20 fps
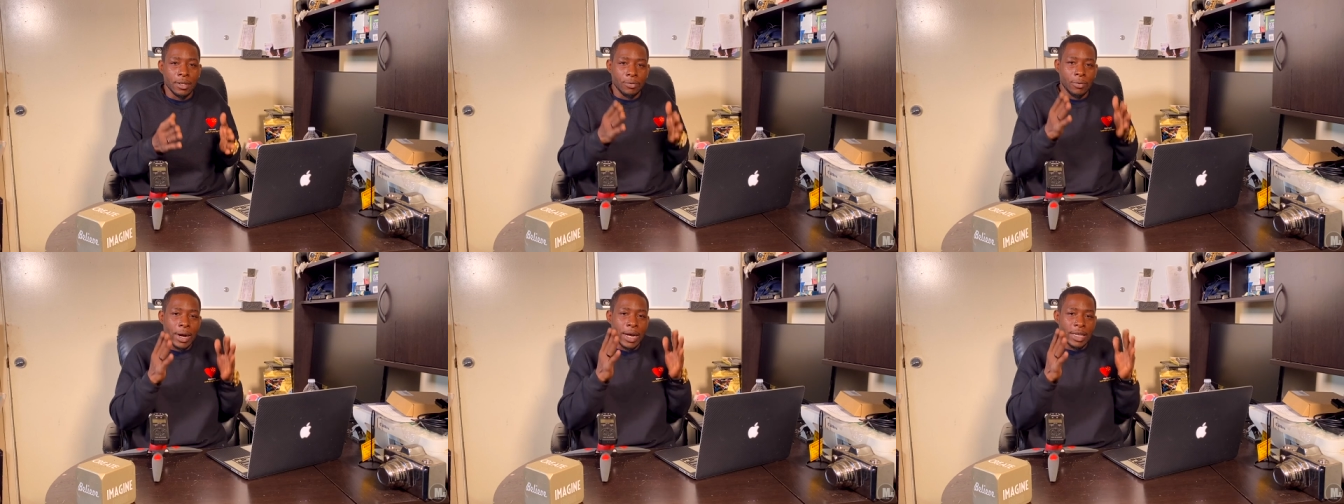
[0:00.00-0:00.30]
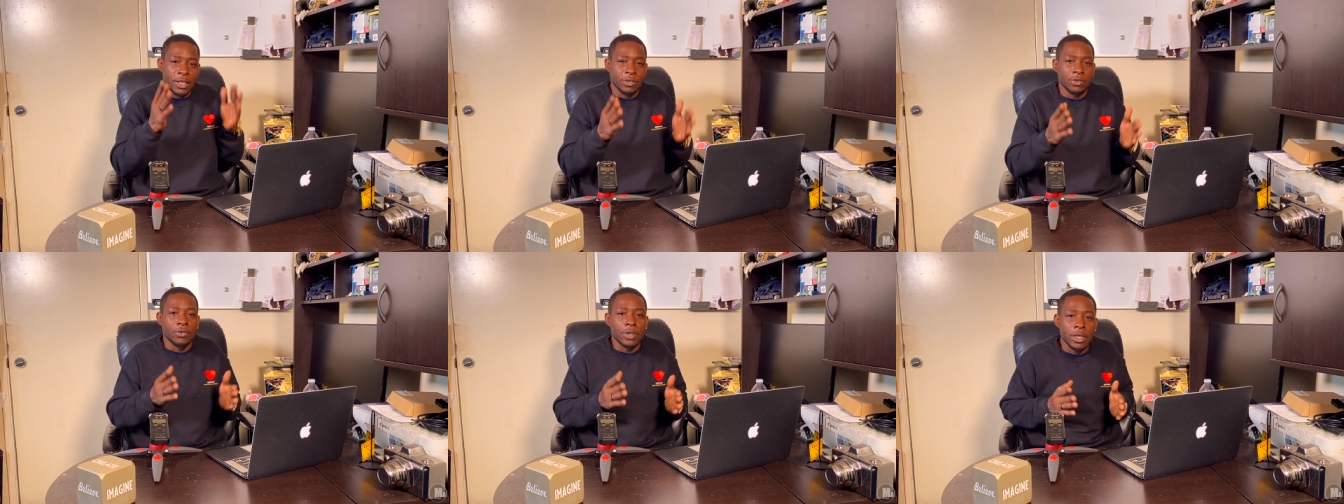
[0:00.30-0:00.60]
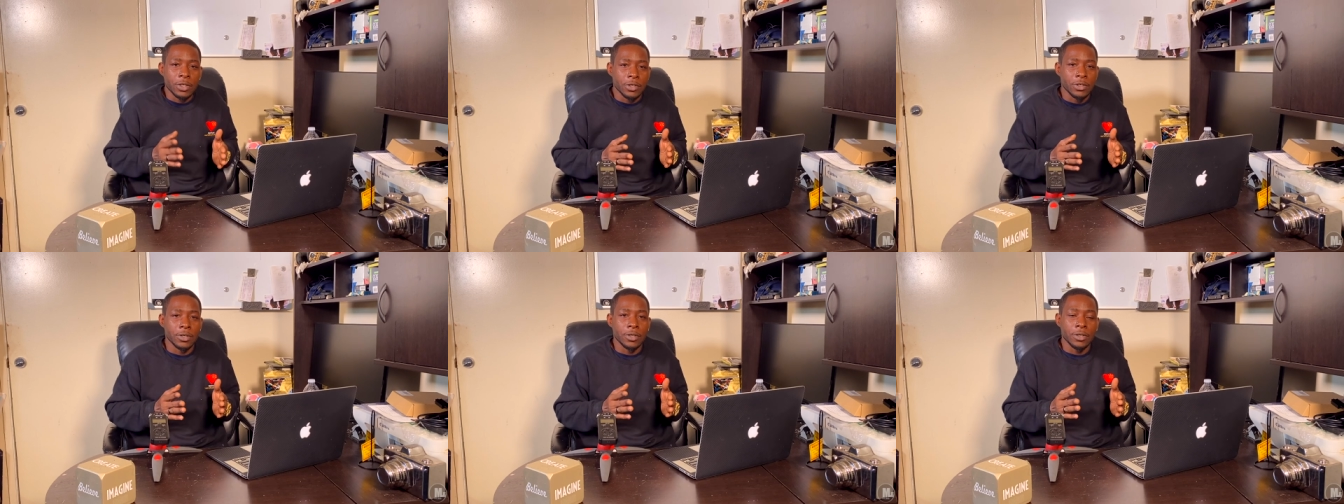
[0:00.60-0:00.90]
way it's
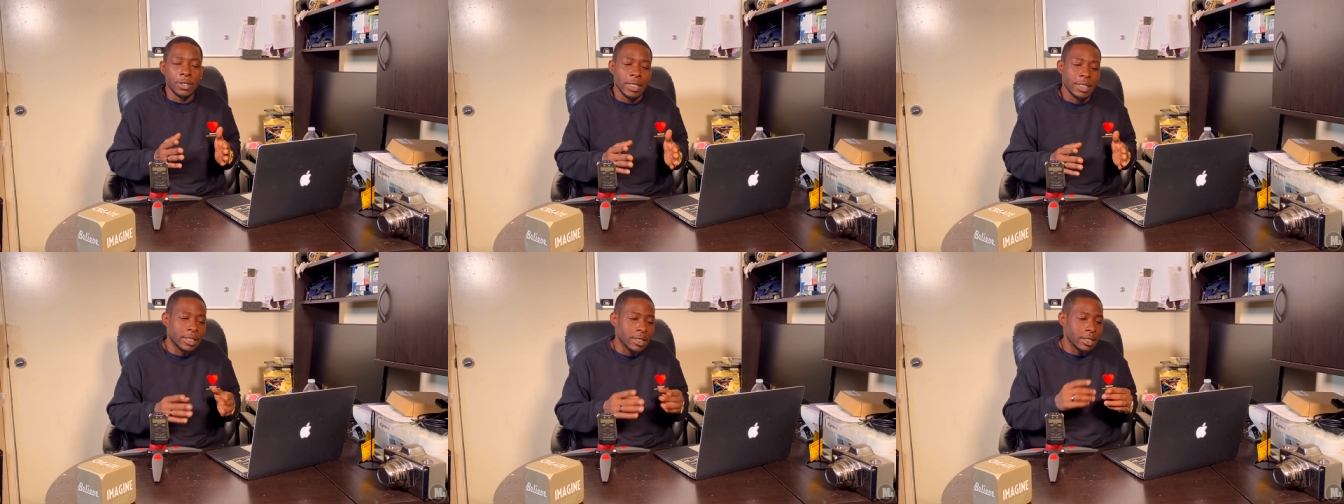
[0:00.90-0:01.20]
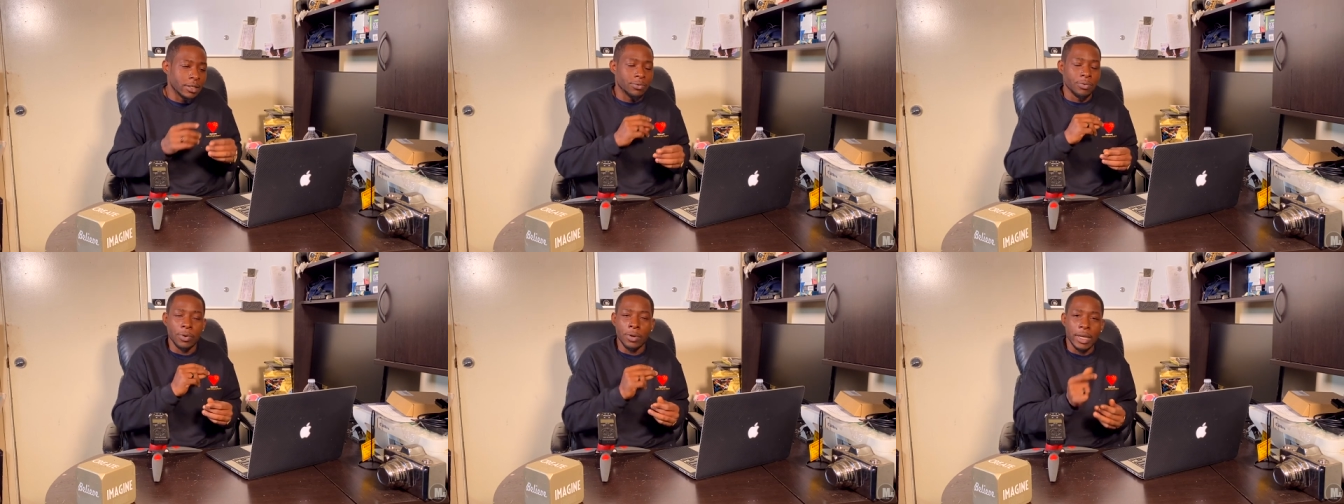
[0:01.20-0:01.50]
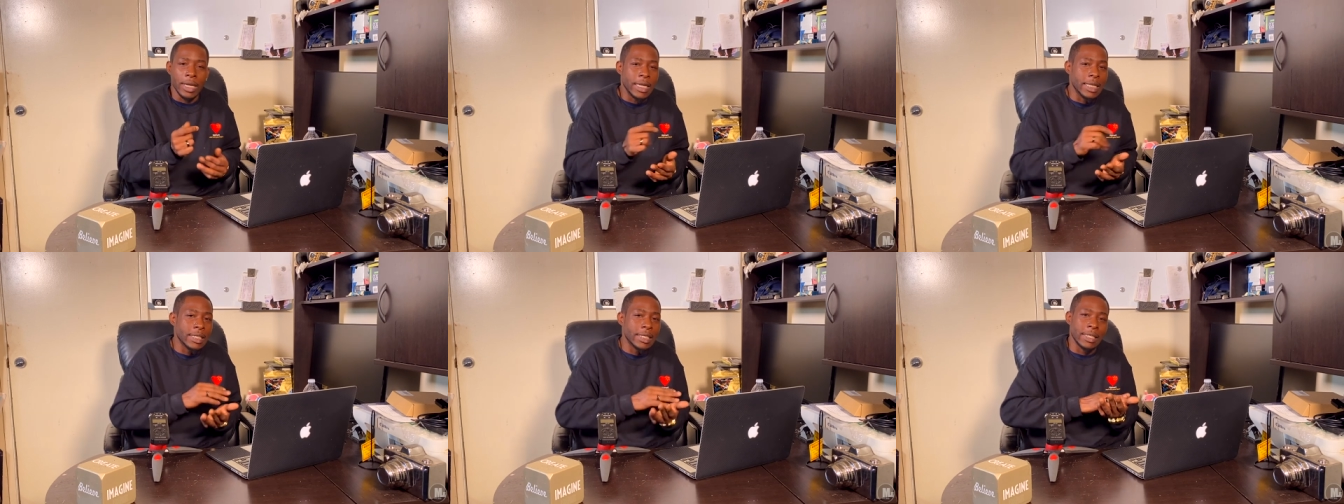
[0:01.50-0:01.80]
structured, it's just real
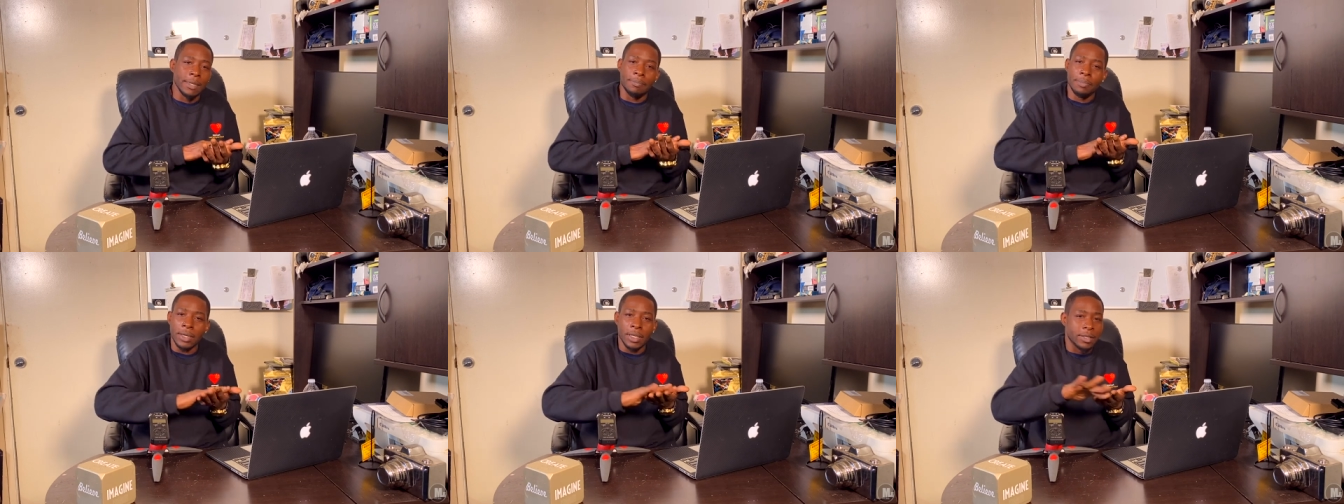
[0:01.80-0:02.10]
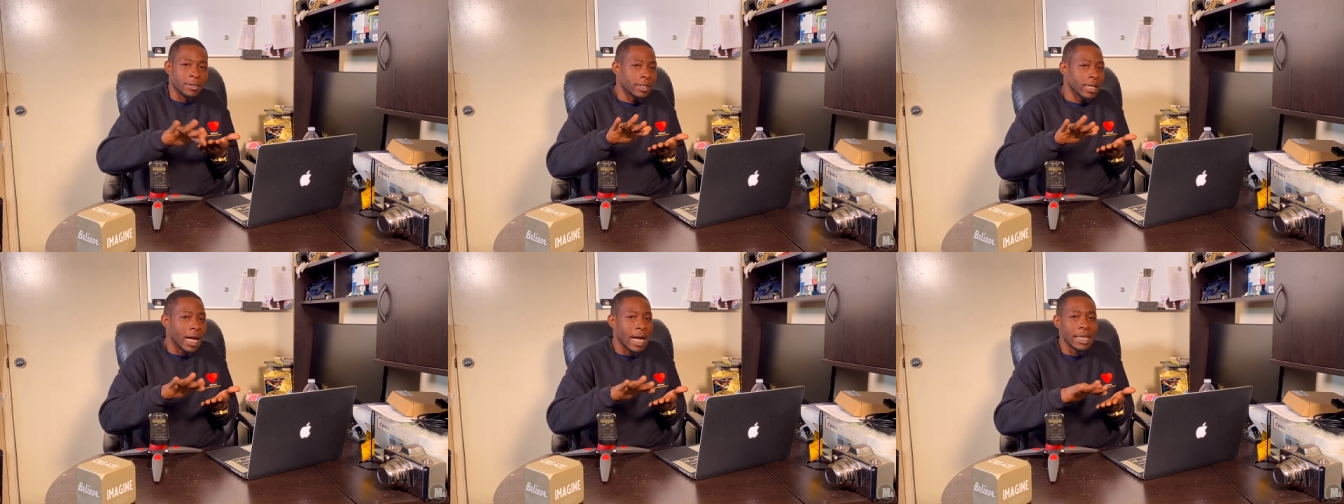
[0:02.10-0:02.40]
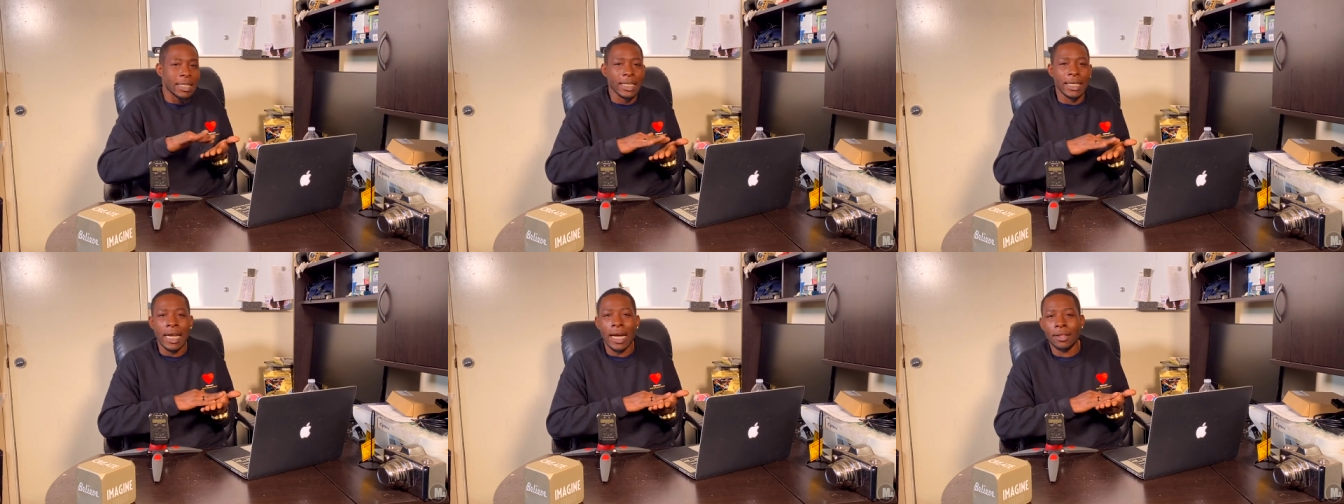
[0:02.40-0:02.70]
easy to put
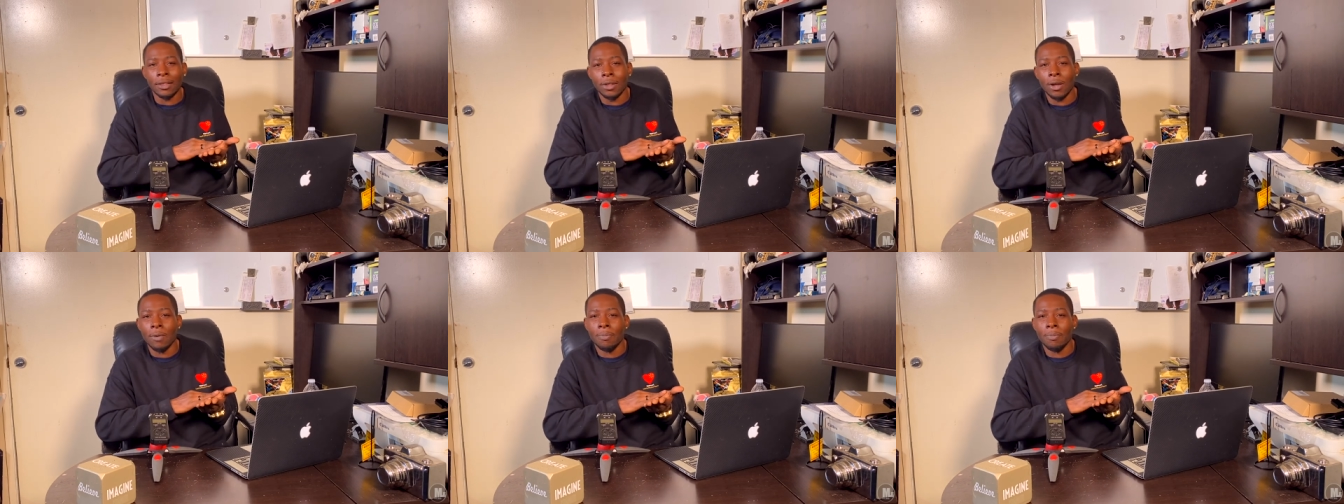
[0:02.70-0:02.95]
content out there.